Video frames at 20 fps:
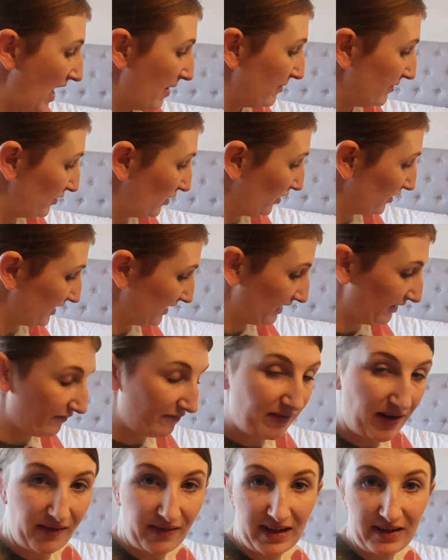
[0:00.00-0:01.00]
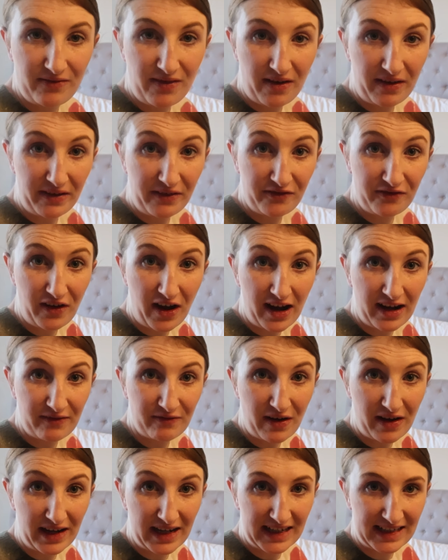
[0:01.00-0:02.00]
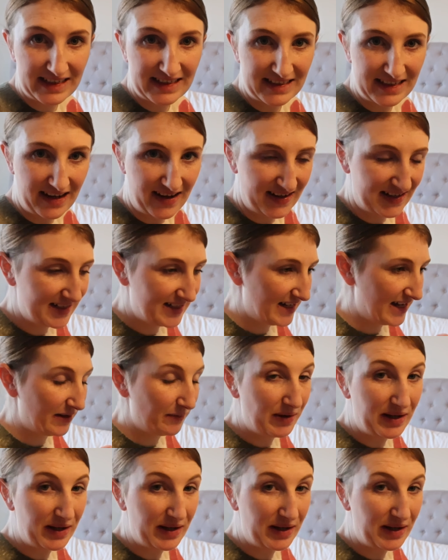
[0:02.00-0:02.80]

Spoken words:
we've got something very, very fun, very exciting.